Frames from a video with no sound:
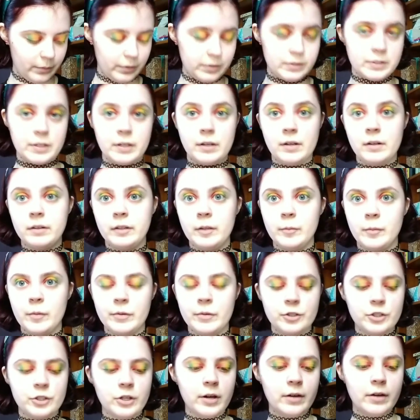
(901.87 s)
once I clean my
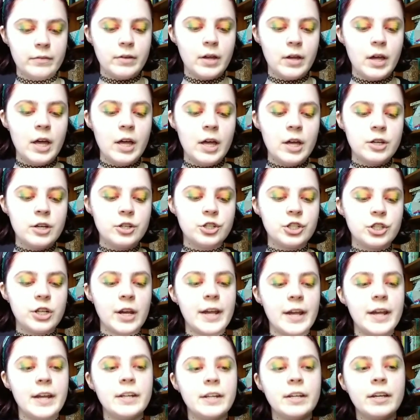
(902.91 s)
brush off.
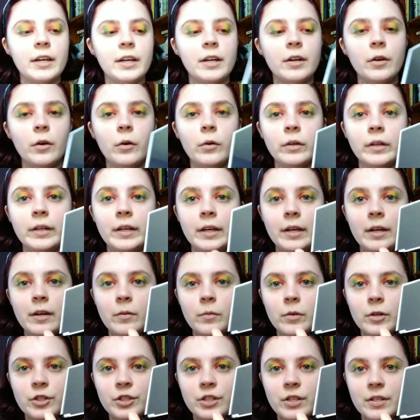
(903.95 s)
Shade Cannoli,
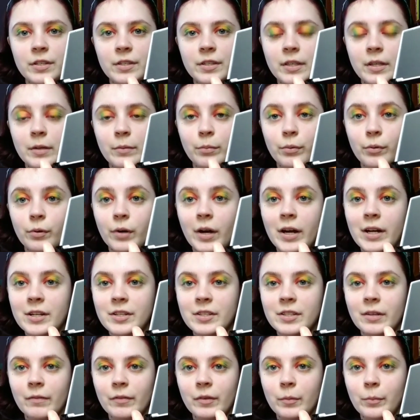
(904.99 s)
which is the
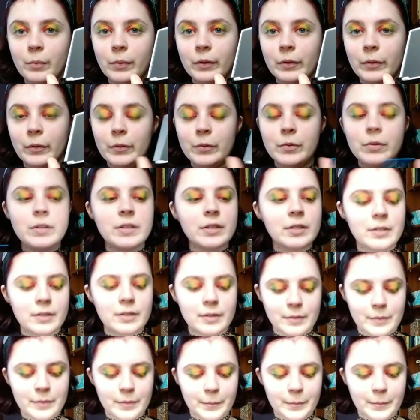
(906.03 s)
brightest of the blues.